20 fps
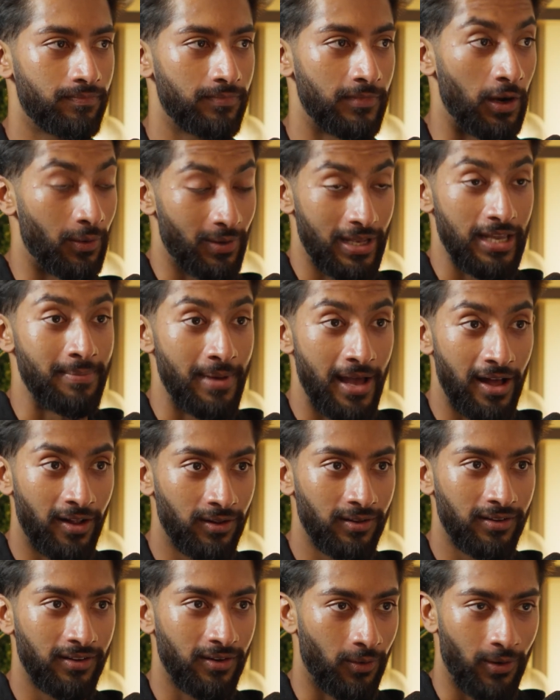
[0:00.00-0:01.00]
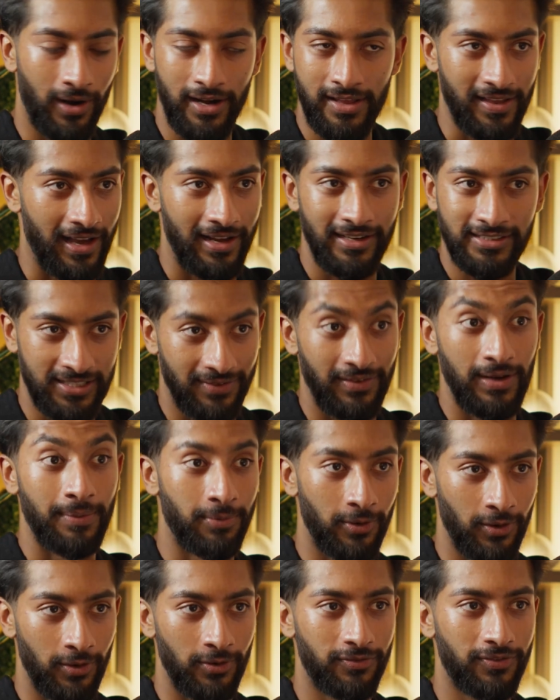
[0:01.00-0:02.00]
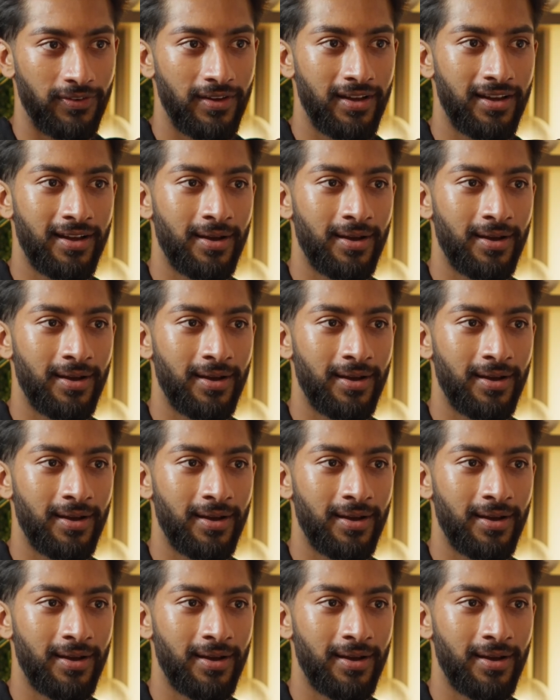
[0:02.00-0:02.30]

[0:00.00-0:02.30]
you know, email or anything. I didn't see any proof,